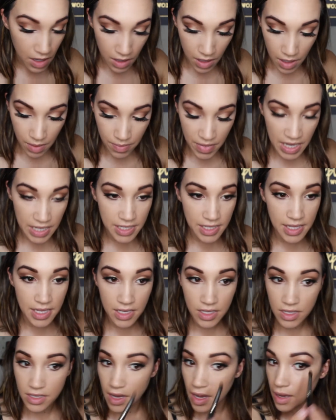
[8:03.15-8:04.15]
Gonna mix
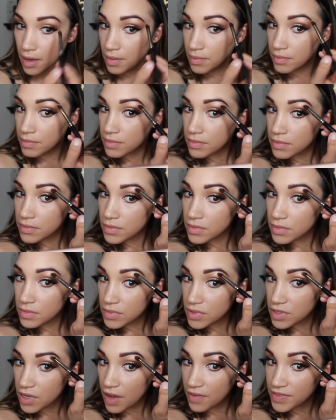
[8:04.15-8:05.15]
this
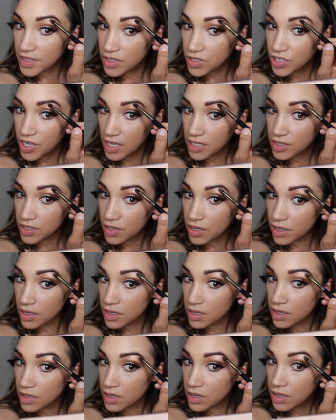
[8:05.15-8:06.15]
soft and
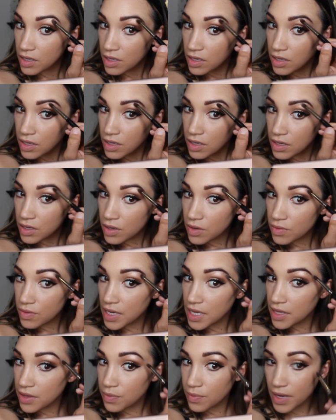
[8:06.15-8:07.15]
gentle
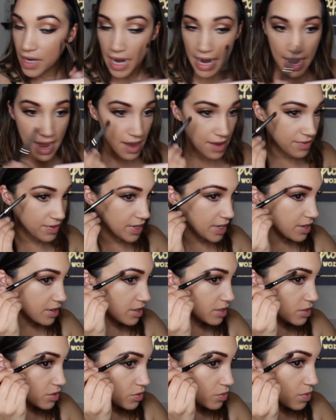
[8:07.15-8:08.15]
with what I have
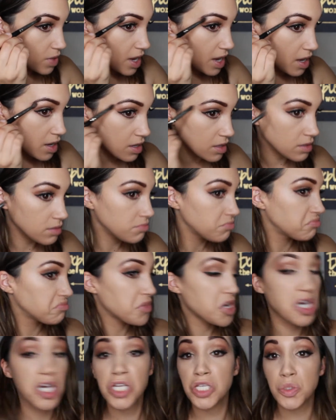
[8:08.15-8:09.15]
here as well,
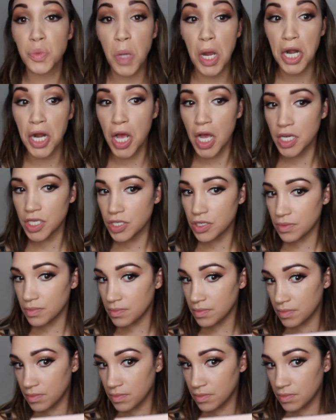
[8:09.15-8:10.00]
because why not?